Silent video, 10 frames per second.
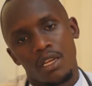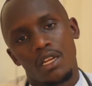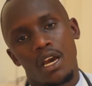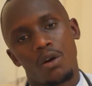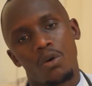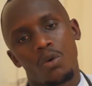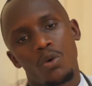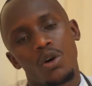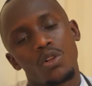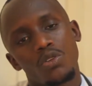Now,
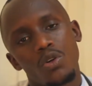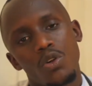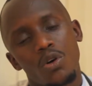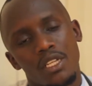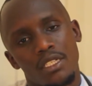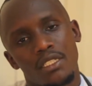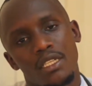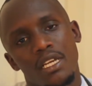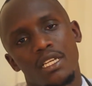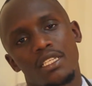we also know that
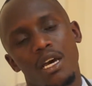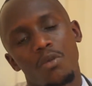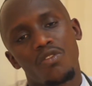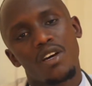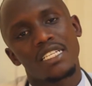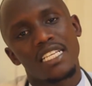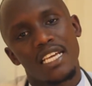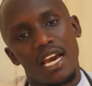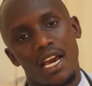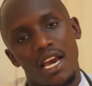some of us
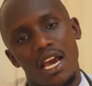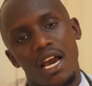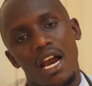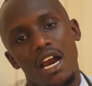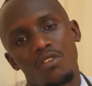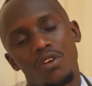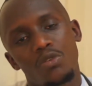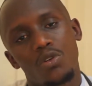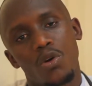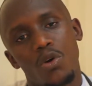here have
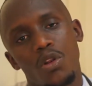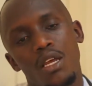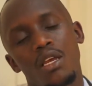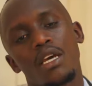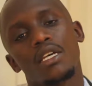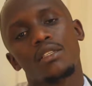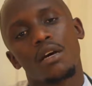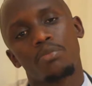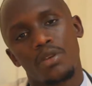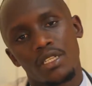what we call a
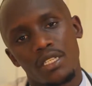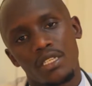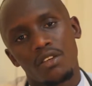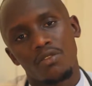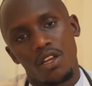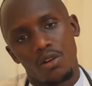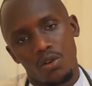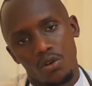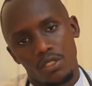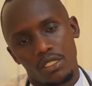suppressed viral
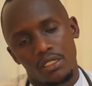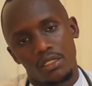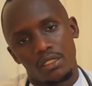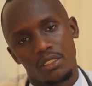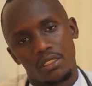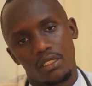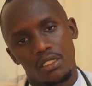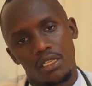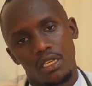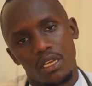load,
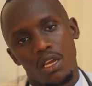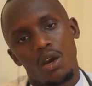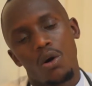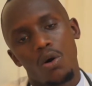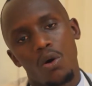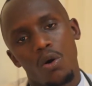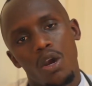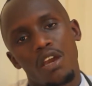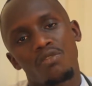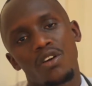
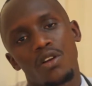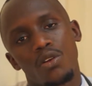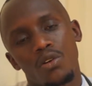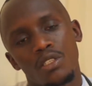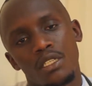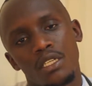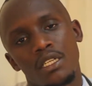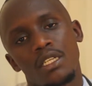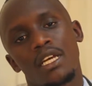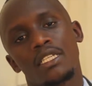or a viral load
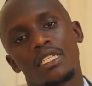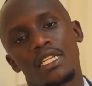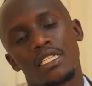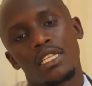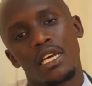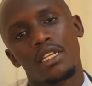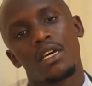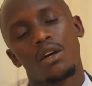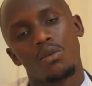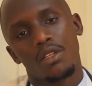that is less
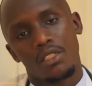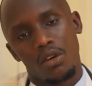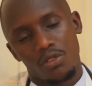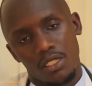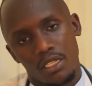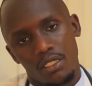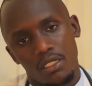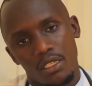than 1,000